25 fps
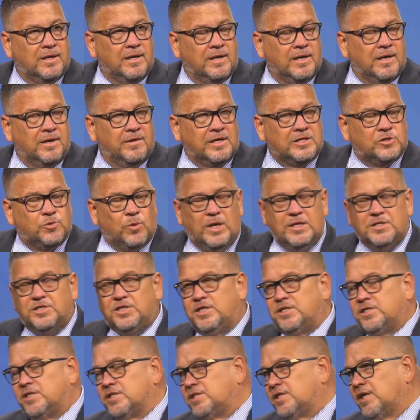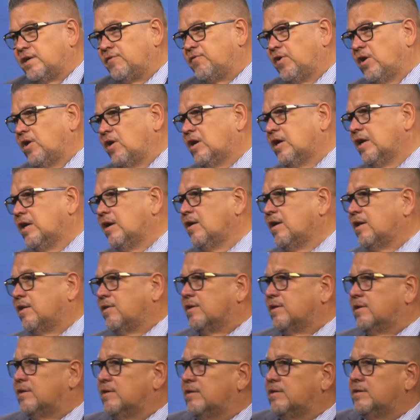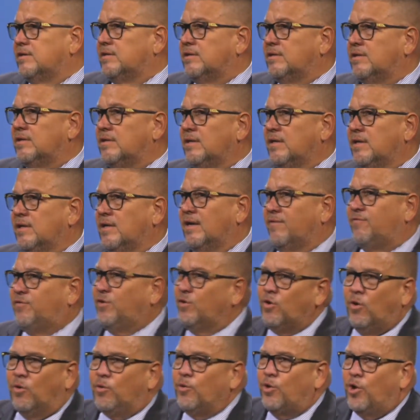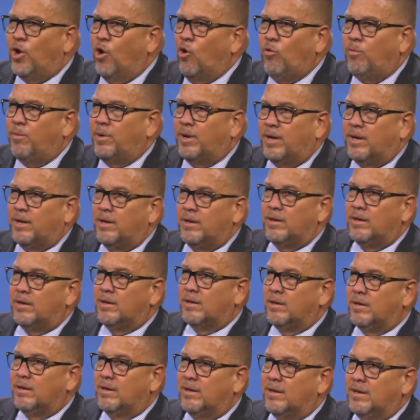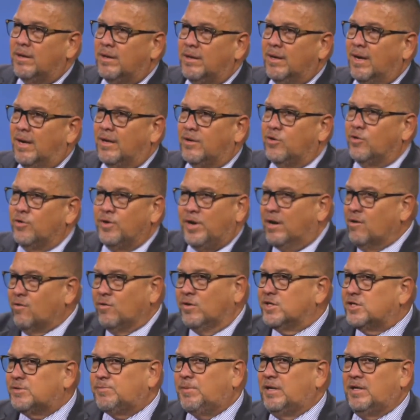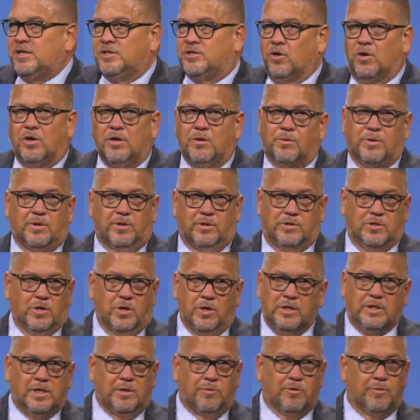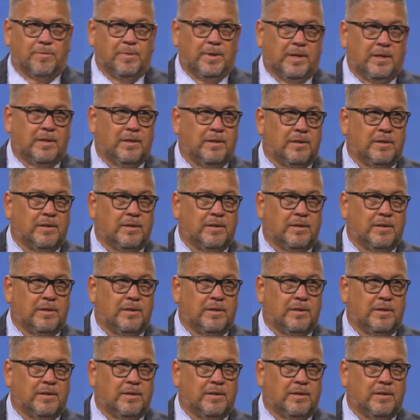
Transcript: And that's why Jesus said very clearly that if you don't know me, you're not going to spend eternity with, eternity with me.